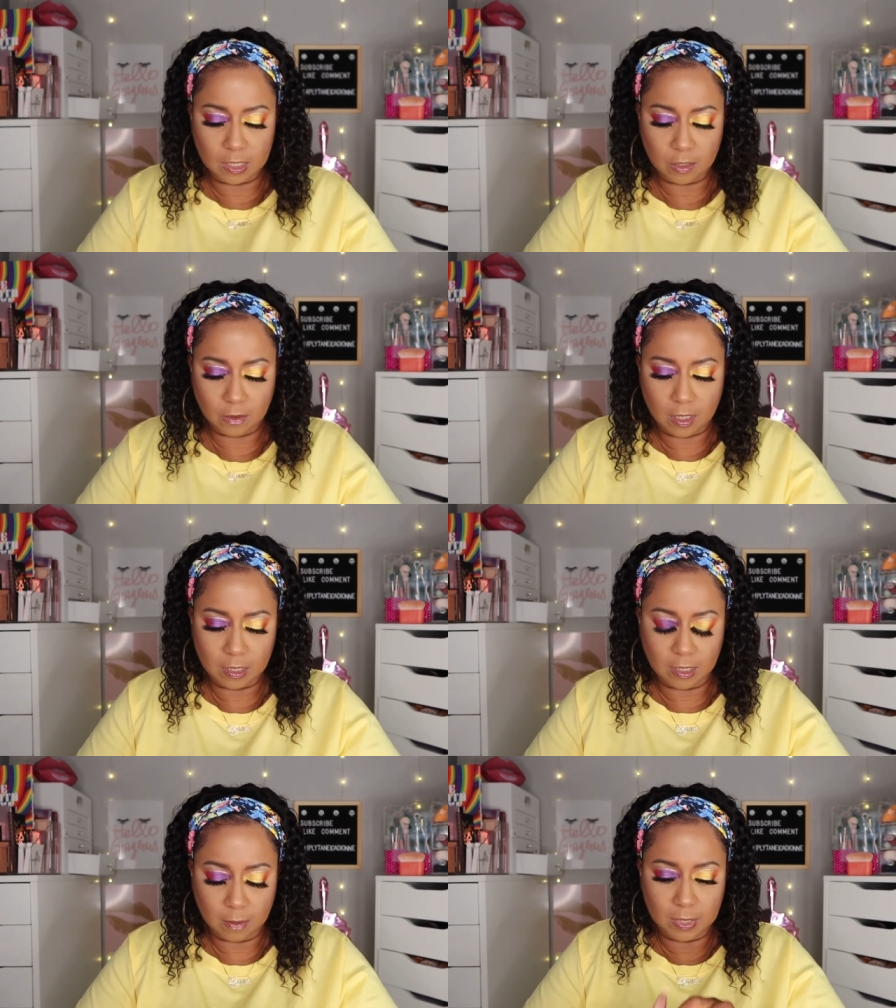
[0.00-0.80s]
So I
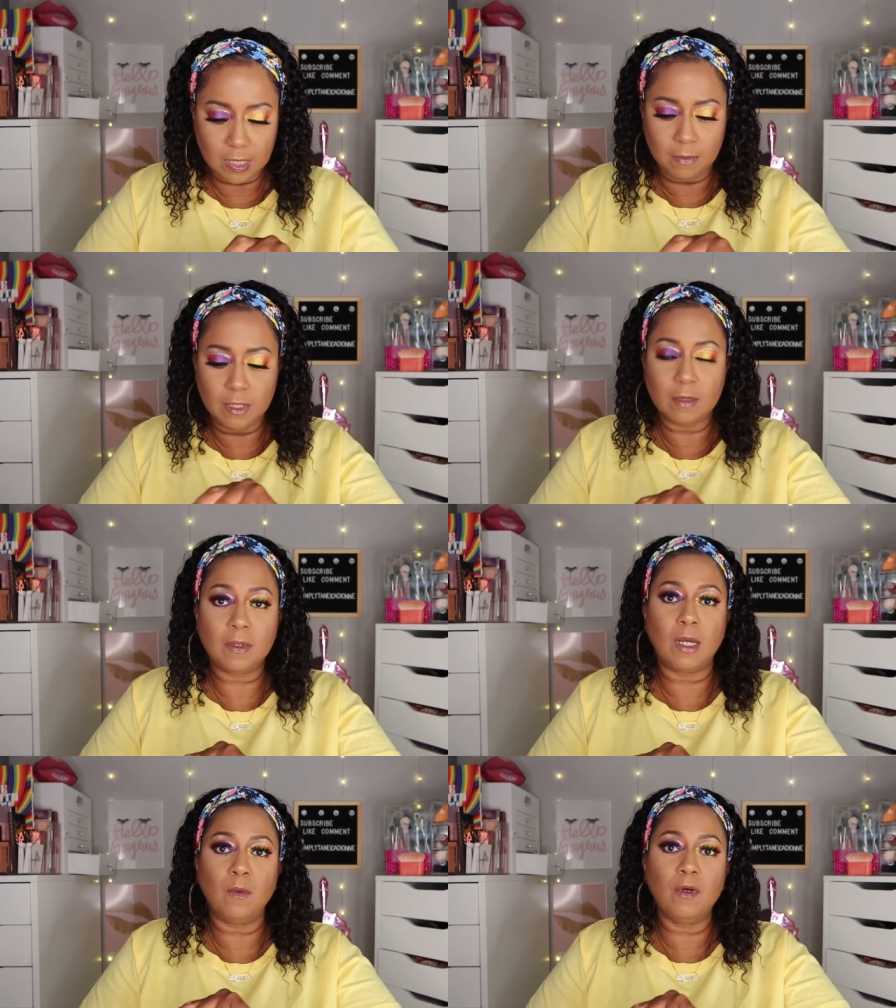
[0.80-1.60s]
think I'm going to keep this.
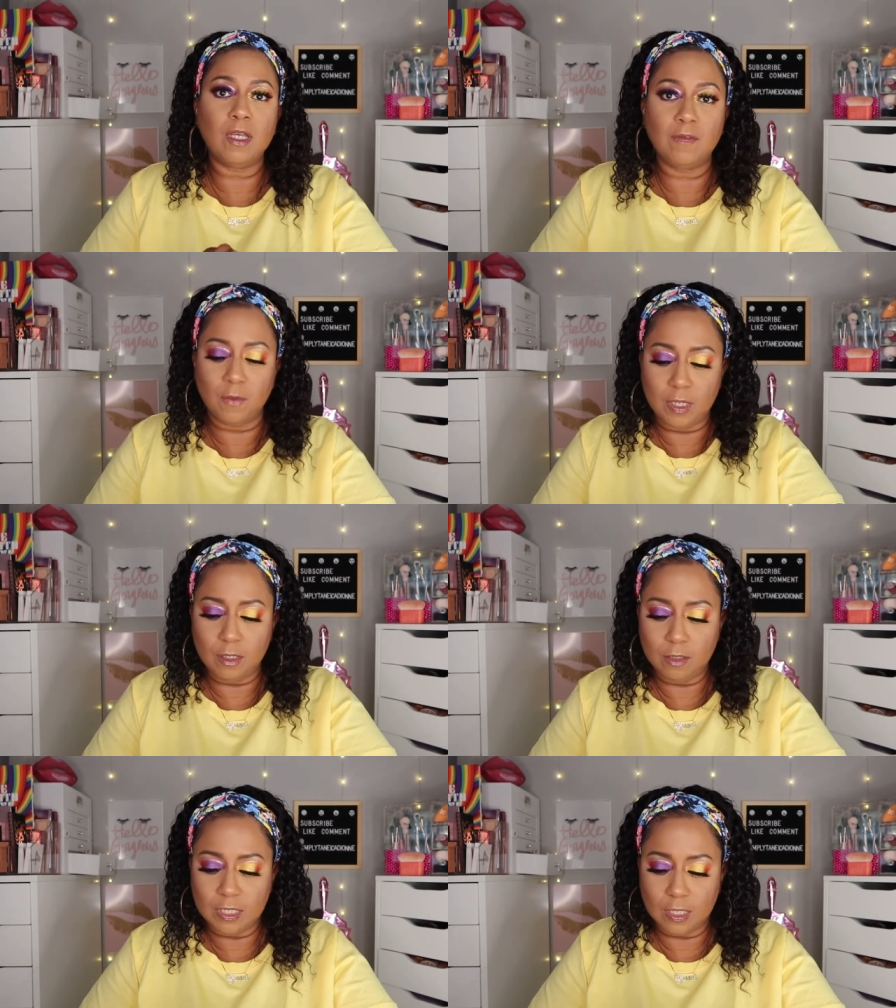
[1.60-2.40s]
But I will give away
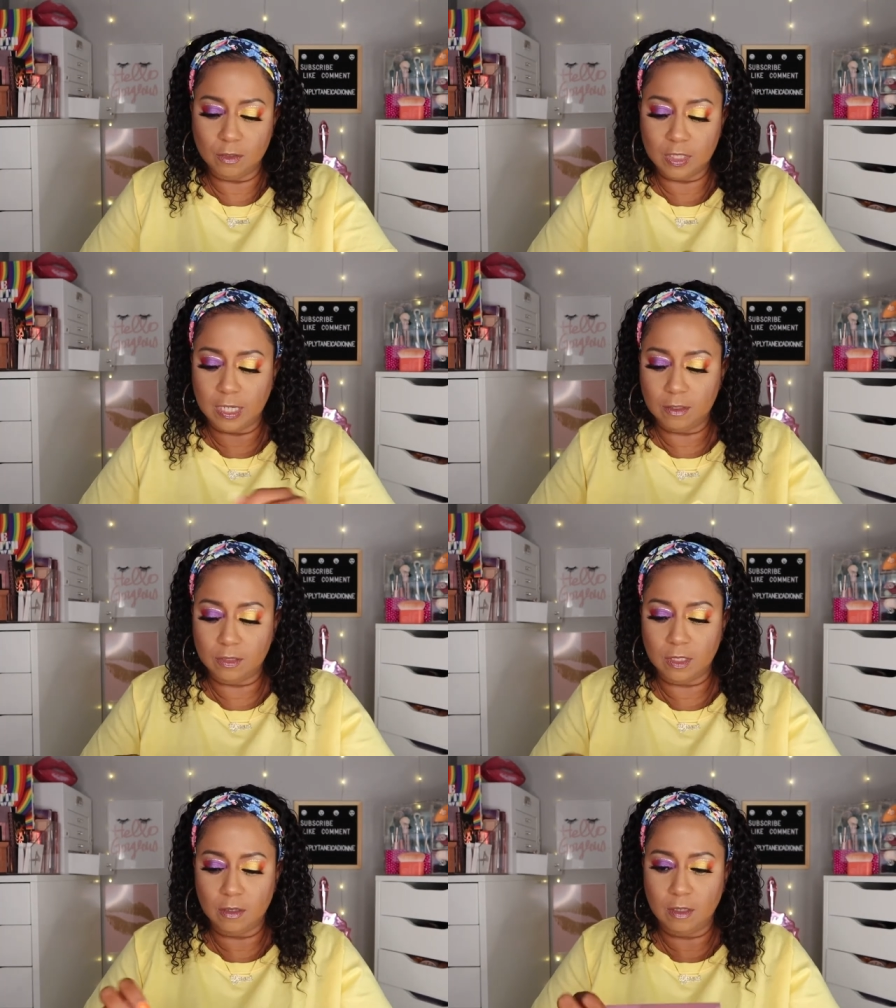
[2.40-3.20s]
those single
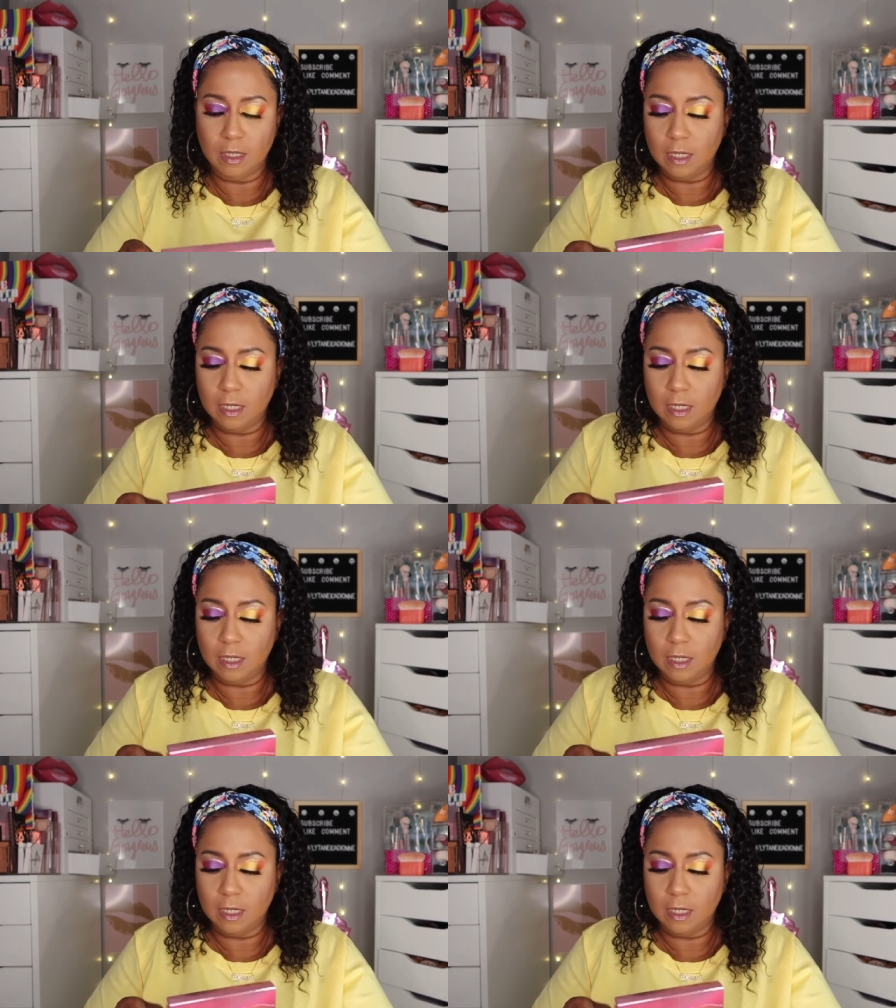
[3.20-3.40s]
shadows though.